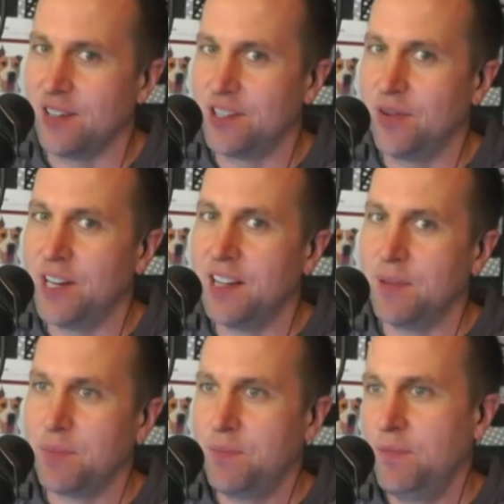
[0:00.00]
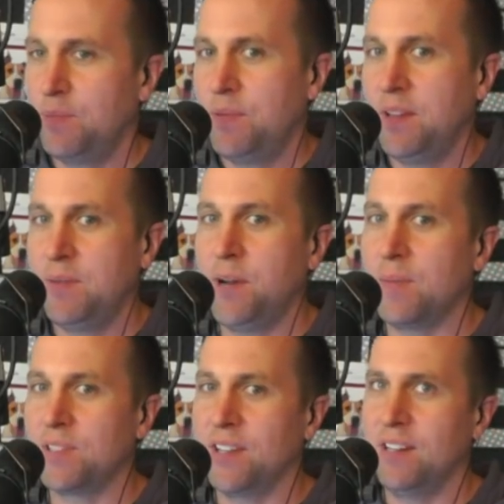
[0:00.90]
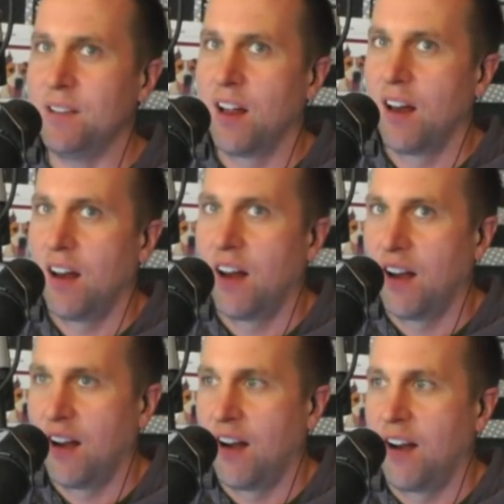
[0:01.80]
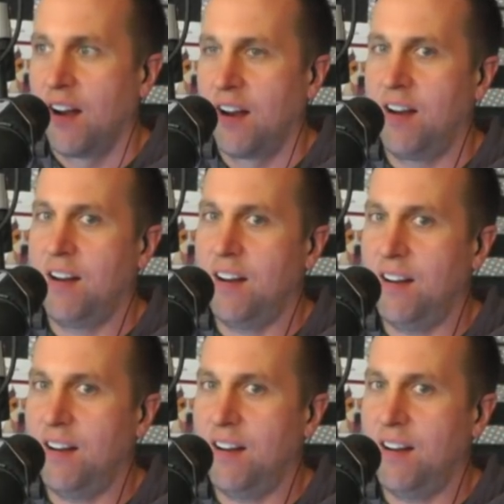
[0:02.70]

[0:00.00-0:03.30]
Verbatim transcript: too when he like, mm. oh yeah, he pipes oh. in. Dude,